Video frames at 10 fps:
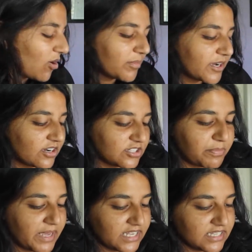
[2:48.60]
Oh my gosh,
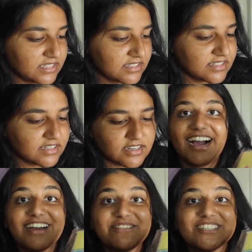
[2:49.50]
pins.
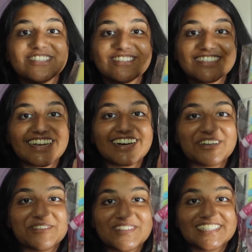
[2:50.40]
I'm so excited to
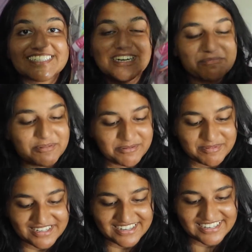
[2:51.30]
open this up. Oh
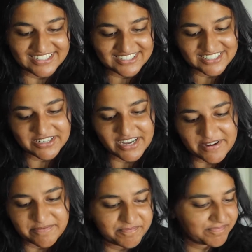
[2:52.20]
my gosh. Okay.